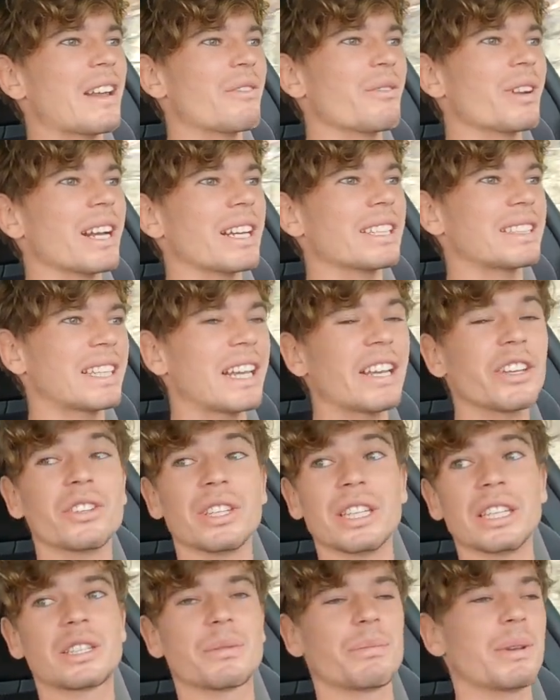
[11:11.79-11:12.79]
And when I say
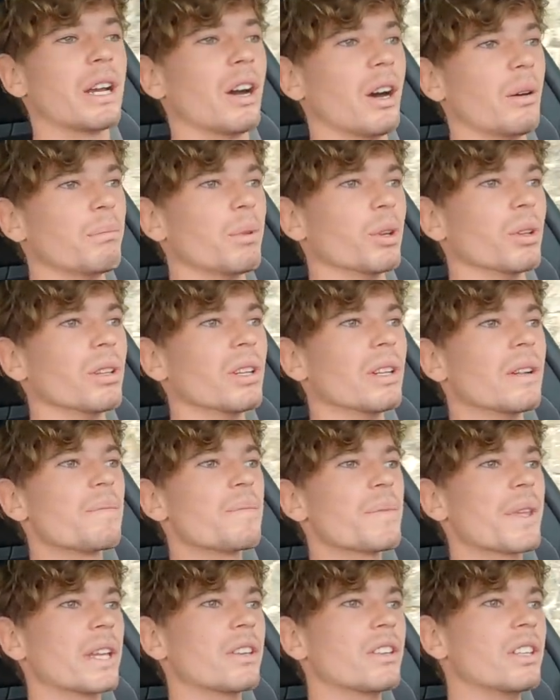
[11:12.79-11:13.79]
you need to be humble
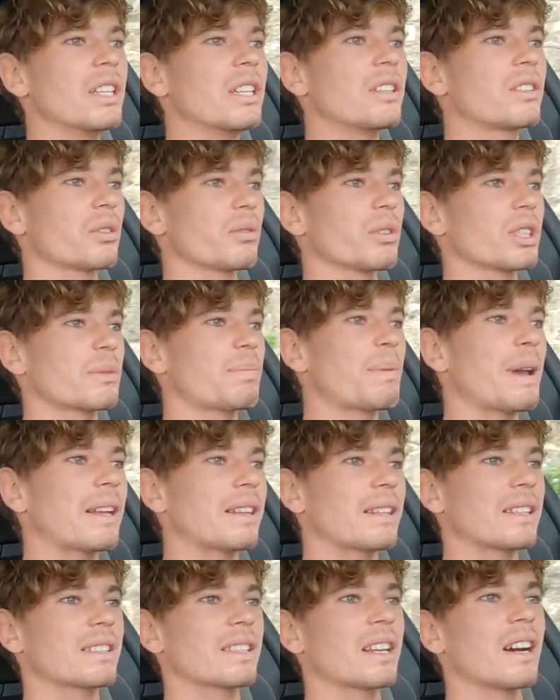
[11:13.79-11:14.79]
and you need to
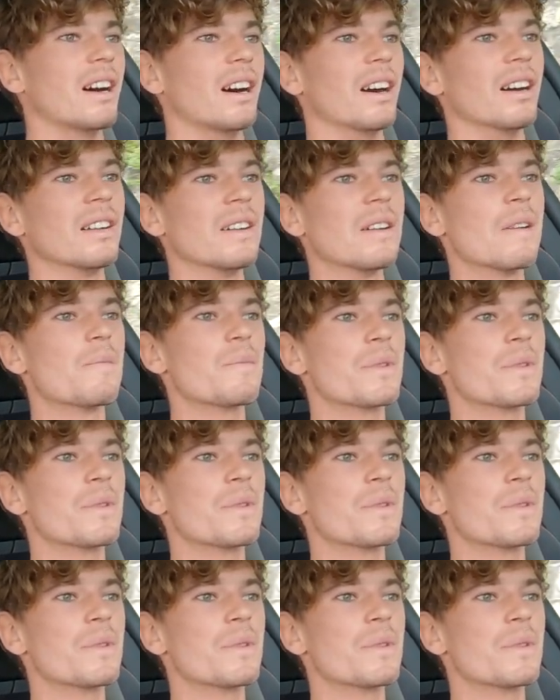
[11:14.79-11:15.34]
respect this car,